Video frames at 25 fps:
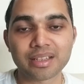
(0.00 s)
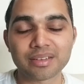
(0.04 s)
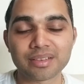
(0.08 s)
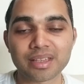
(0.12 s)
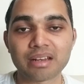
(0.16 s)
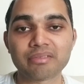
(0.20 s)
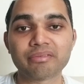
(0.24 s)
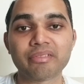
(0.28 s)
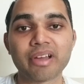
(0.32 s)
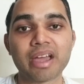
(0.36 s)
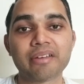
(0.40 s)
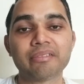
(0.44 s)

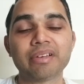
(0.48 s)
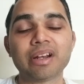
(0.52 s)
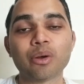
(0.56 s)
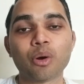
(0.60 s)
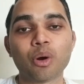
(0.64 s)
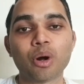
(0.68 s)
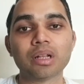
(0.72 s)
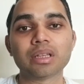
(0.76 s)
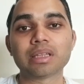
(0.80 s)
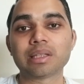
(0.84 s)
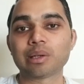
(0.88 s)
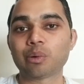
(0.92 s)
then where will
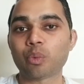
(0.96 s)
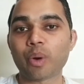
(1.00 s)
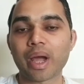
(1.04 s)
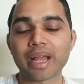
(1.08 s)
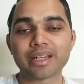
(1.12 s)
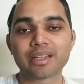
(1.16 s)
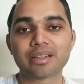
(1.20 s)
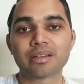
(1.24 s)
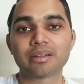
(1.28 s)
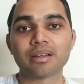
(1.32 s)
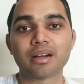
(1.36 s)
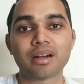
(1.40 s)
all
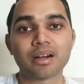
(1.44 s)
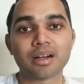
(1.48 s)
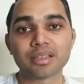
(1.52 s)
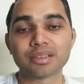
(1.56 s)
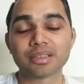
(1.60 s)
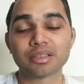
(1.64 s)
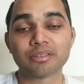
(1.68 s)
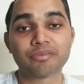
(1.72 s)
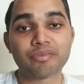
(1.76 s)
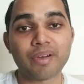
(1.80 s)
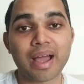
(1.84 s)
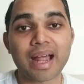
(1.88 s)

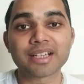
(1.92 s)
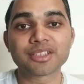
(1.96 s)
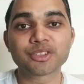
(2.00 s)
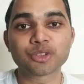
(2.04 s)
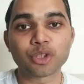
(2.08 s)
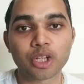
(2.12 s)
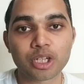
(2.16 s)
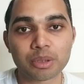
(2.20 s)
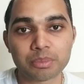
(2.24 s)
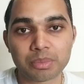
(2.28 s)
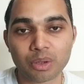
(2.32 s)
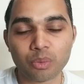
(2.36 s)
the fat
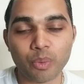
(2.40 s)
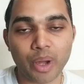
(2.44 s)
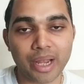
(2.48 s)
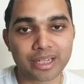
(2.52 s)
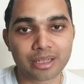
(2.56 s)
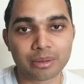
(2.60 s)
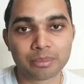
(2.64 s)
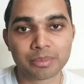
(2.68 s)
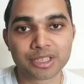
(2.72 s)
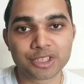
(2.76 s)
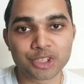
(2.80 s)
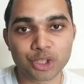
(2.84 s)
soluble
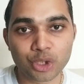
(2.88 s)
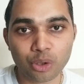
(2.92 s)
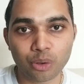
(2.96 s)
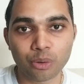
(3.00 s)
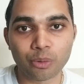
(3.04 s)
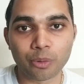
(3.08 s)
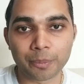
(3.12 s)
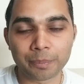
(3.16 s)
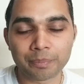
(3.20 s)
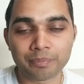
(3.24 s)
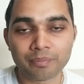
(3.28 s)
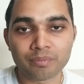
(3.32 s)
vitamins
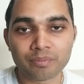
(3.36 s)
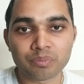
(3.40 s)
go?